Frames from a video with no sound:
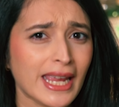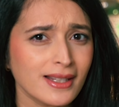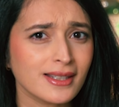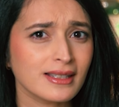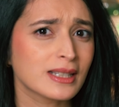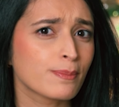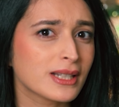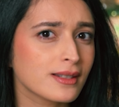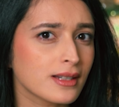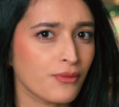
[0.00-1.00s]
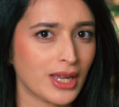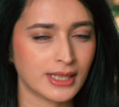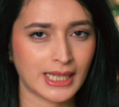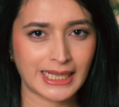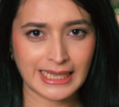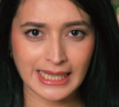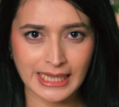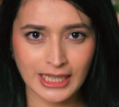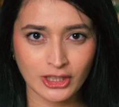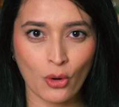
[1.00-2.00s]
is a specific
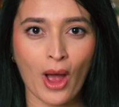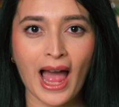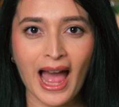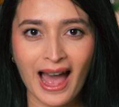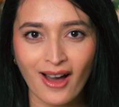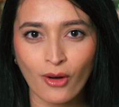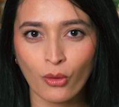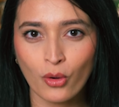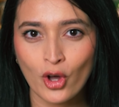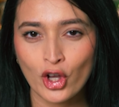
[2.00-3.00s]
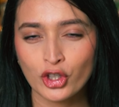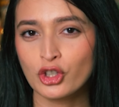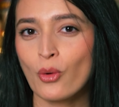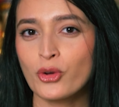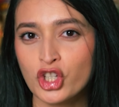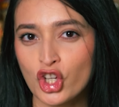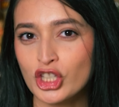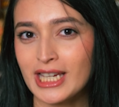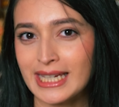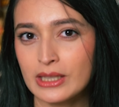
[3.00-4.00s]
technique to how you
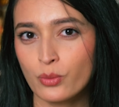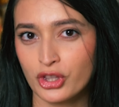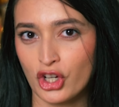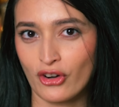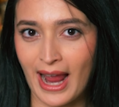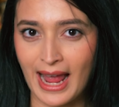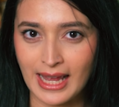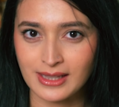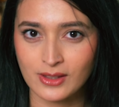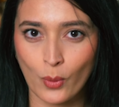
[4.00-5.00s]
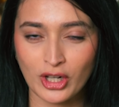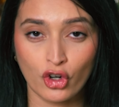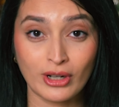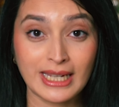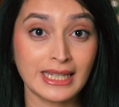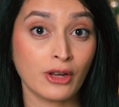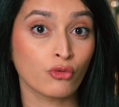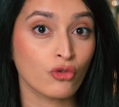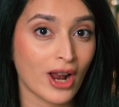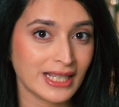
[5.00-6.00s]
should eat with your hands when you're
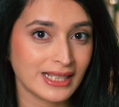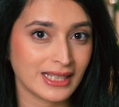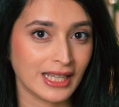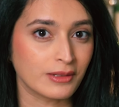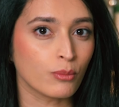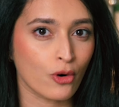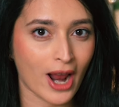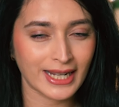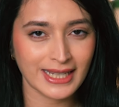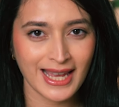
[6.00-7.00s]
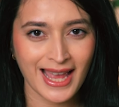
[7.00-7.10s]
eating rice in bread.